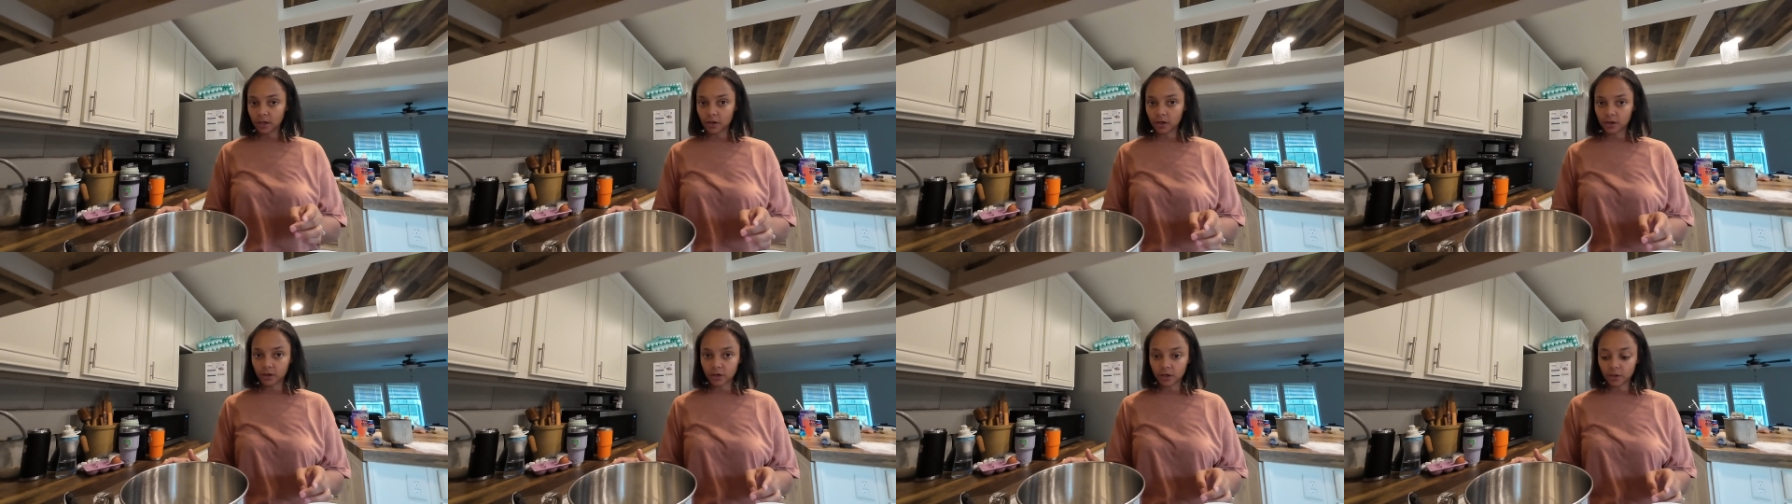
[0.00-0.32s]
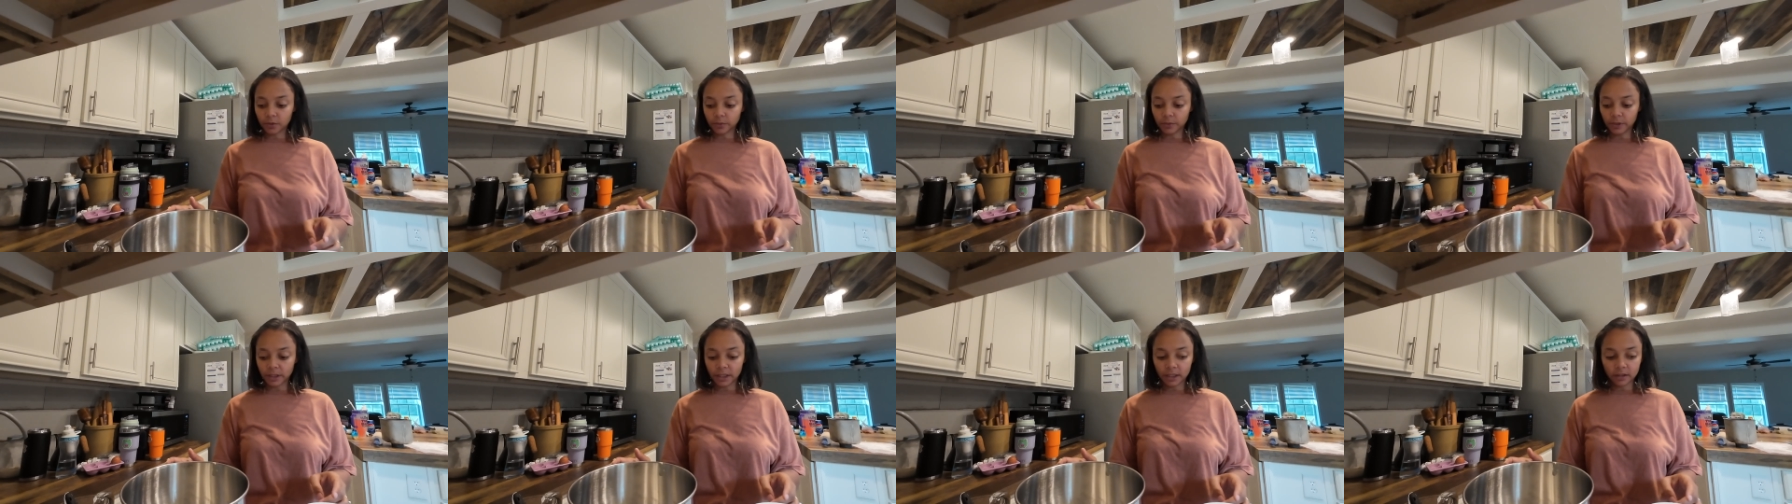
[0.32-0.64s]
are
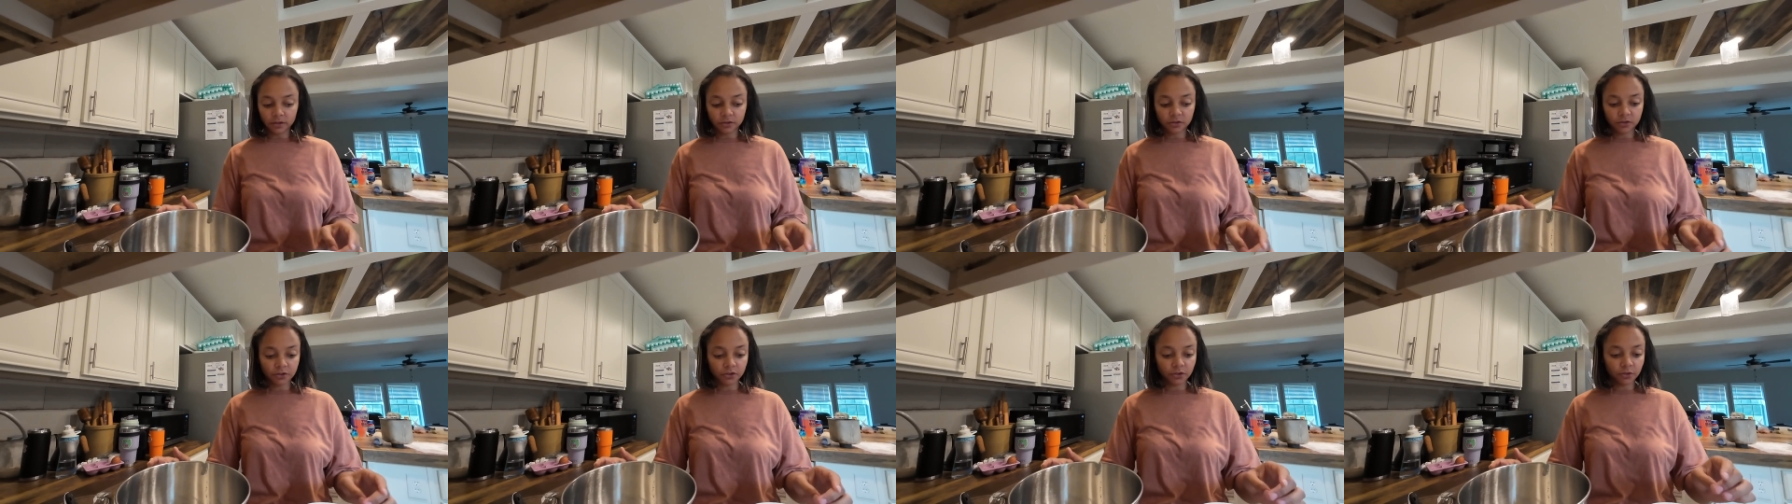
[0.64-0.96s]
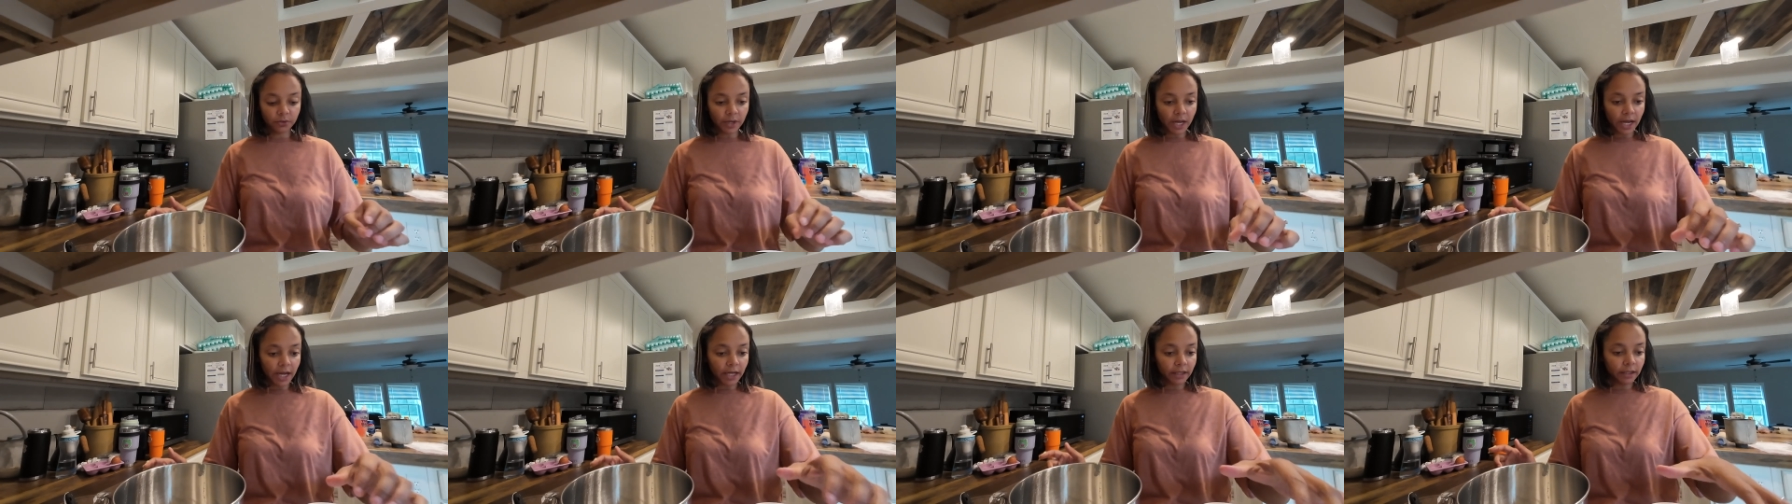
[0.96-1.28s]
going to
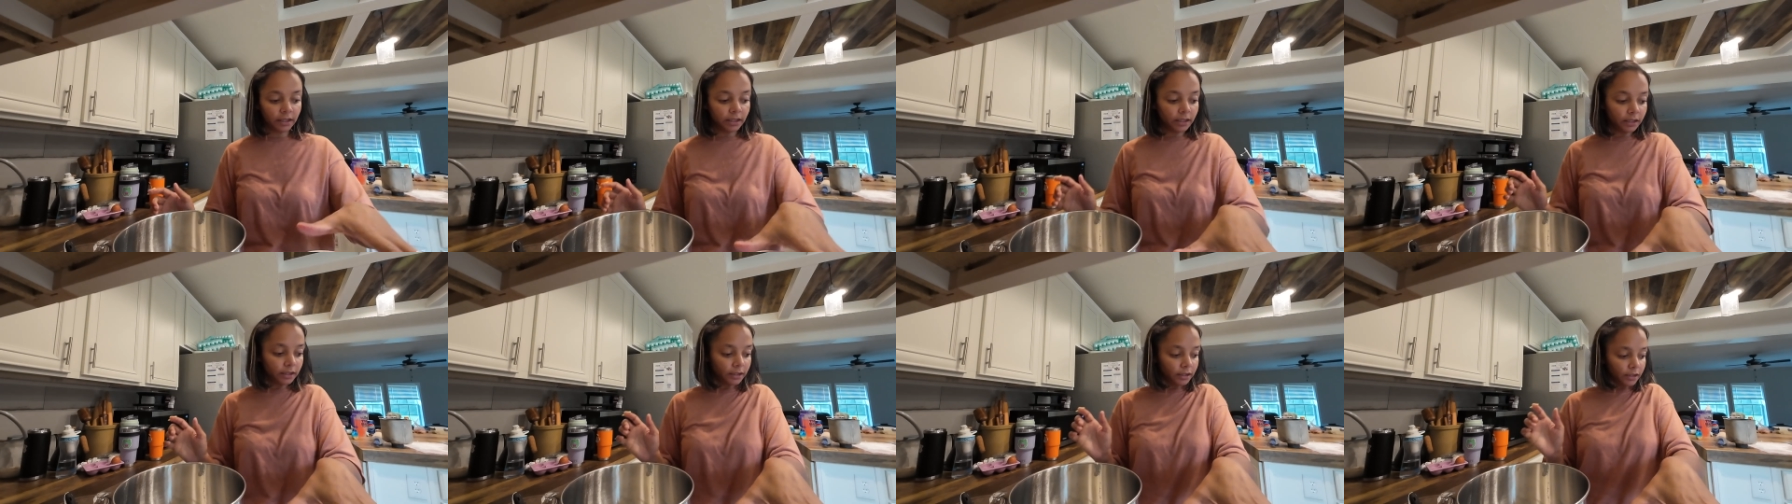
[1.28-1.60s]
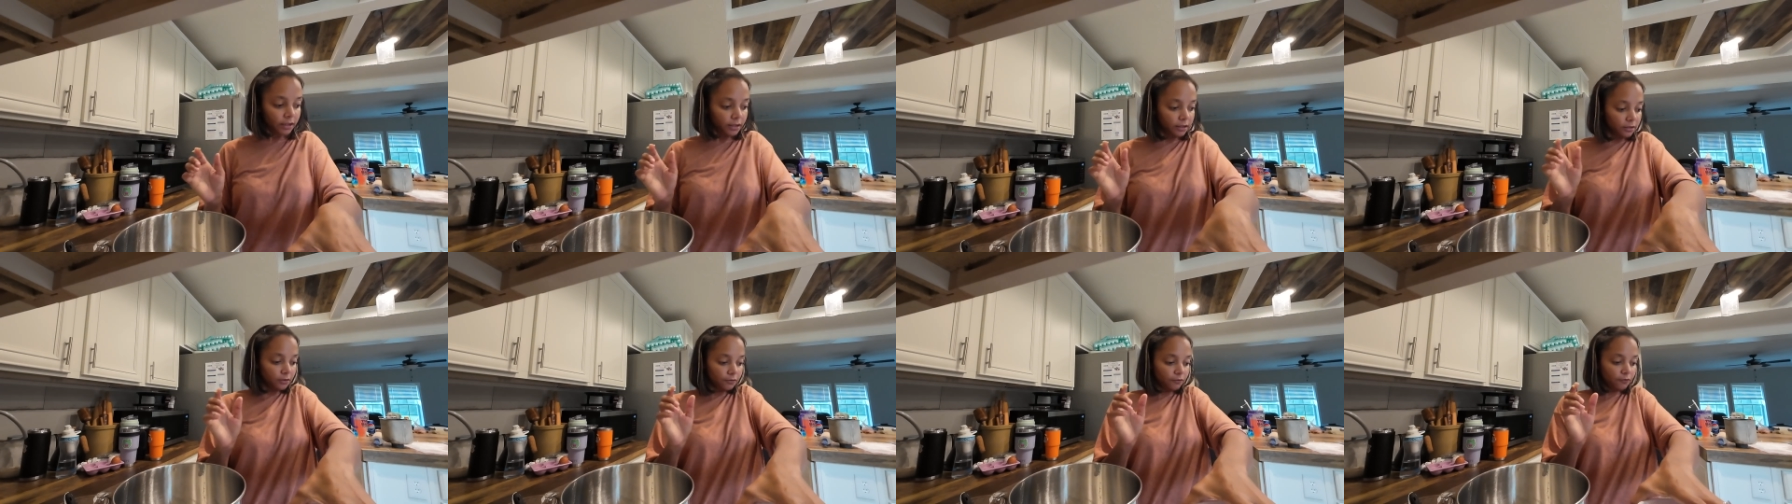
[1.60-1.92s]
add
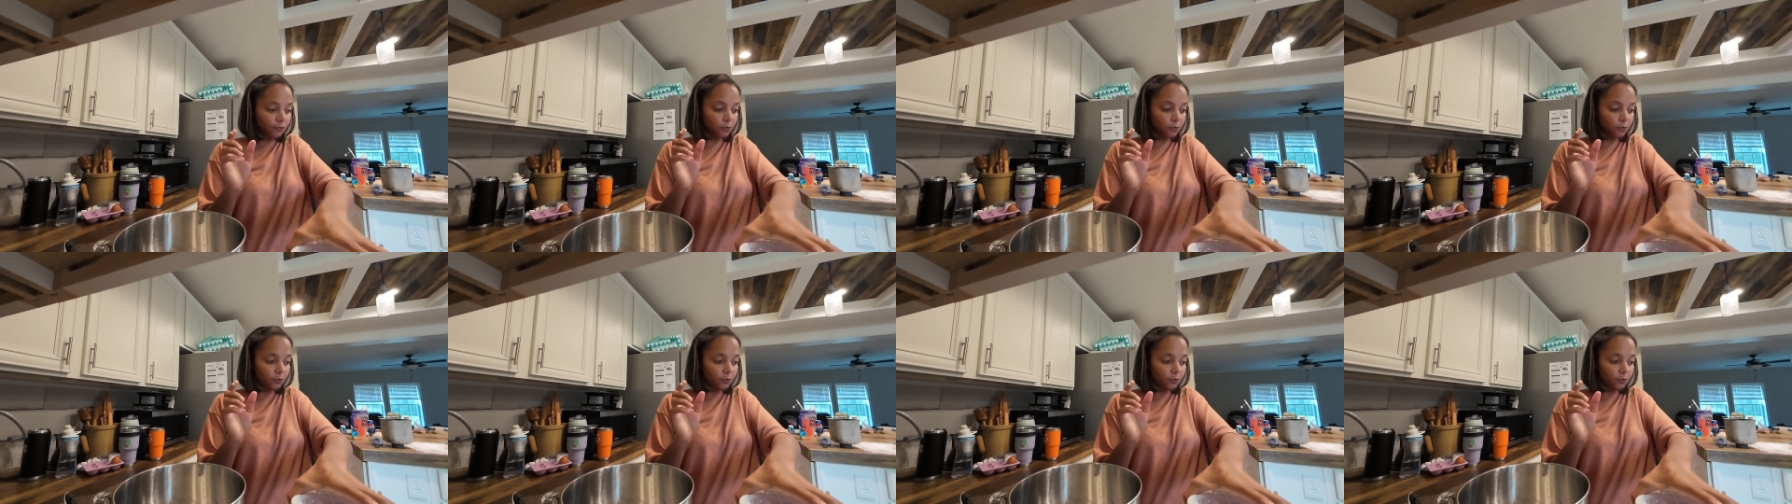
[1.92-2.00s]
in